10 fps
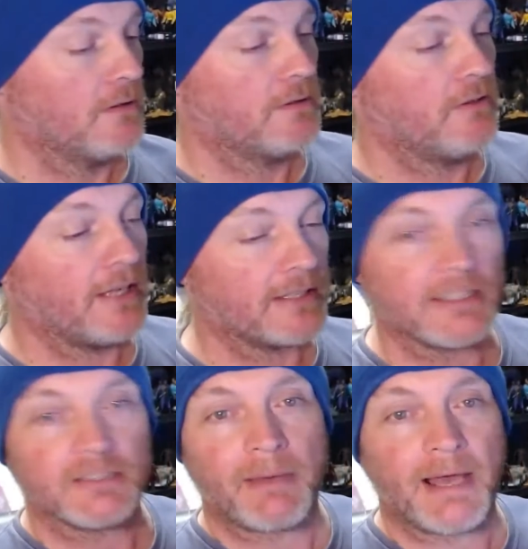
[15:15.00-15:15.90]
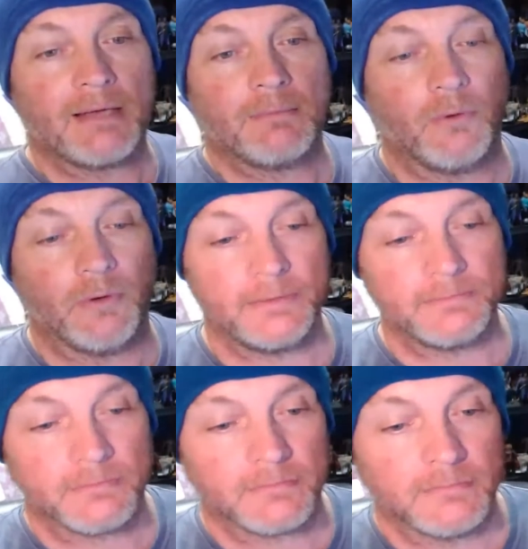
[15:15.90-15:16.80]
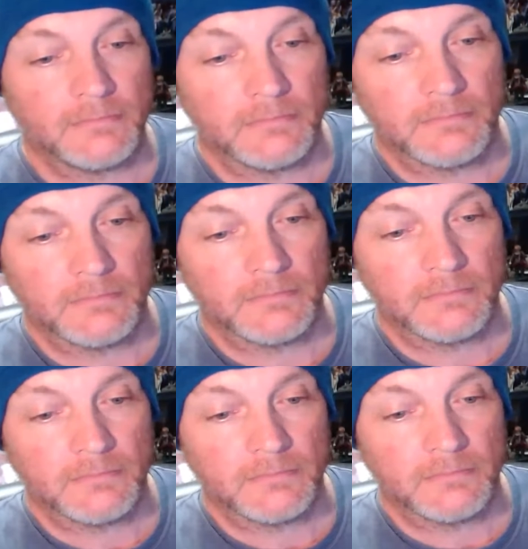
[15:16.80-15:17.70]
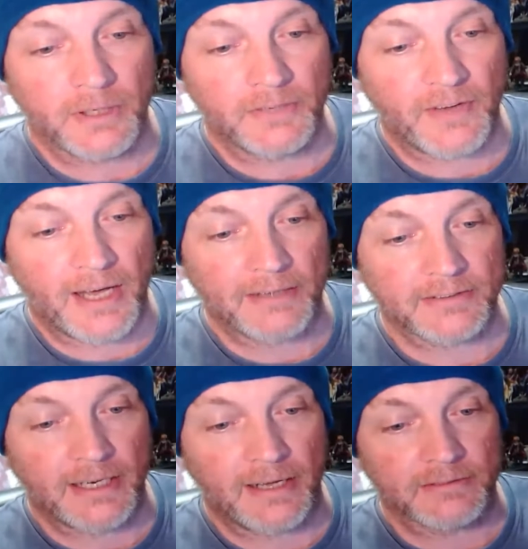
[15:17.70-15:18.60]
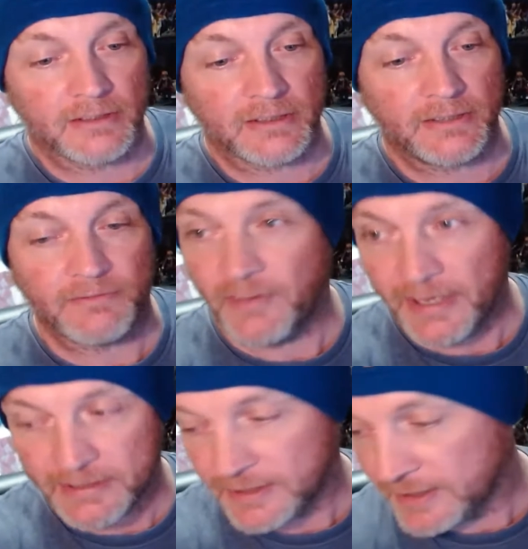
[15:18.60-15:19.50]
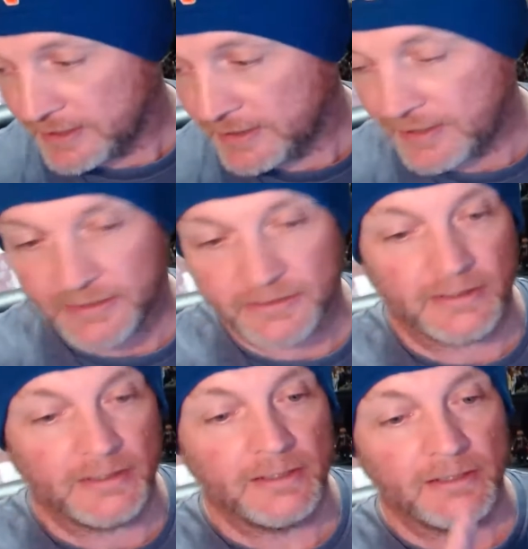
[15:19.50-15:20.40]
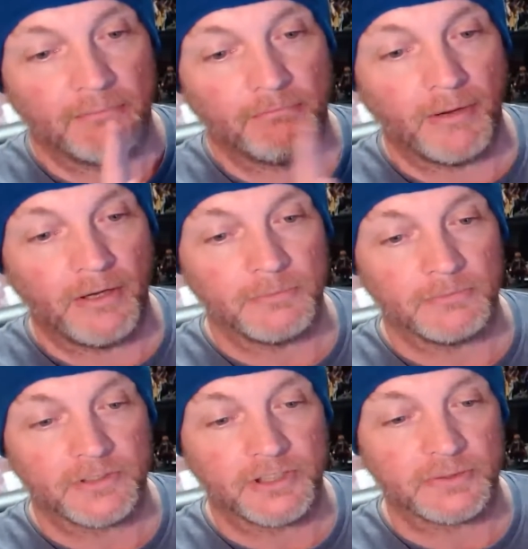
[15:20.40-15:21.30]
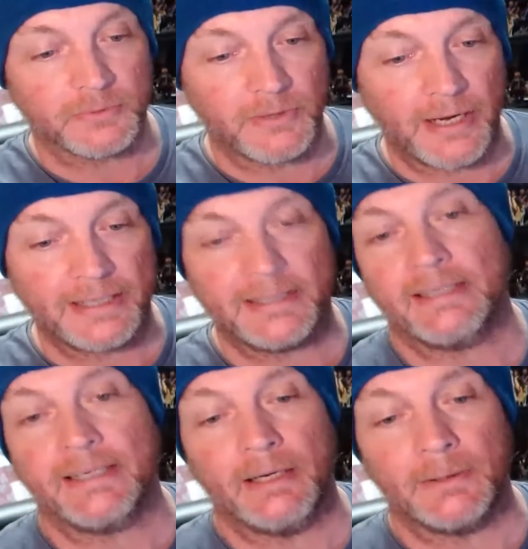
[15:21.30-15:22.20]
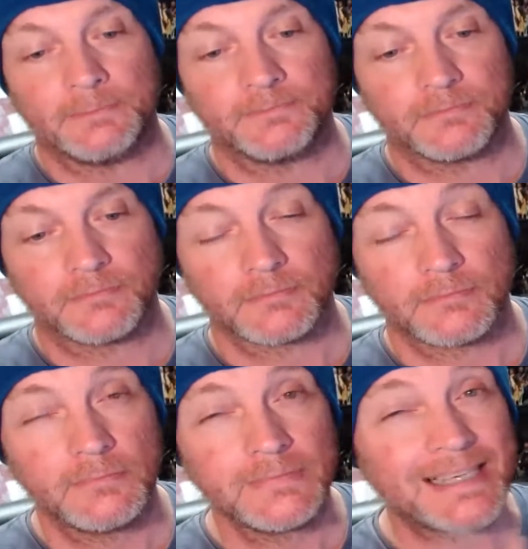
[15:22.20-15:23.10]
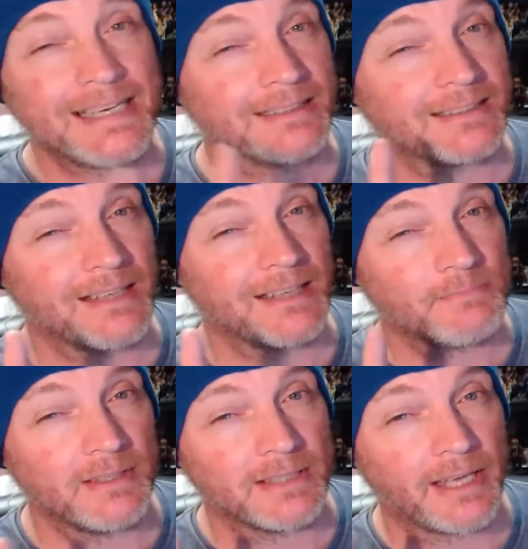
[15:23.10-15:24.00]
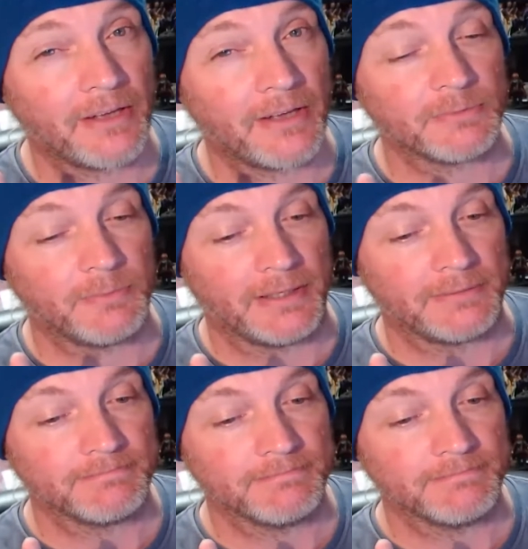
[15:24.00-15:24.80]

you get this bad boy, spend the 25s that I was looking at investing in this, boom, she's ready to go. And something tells me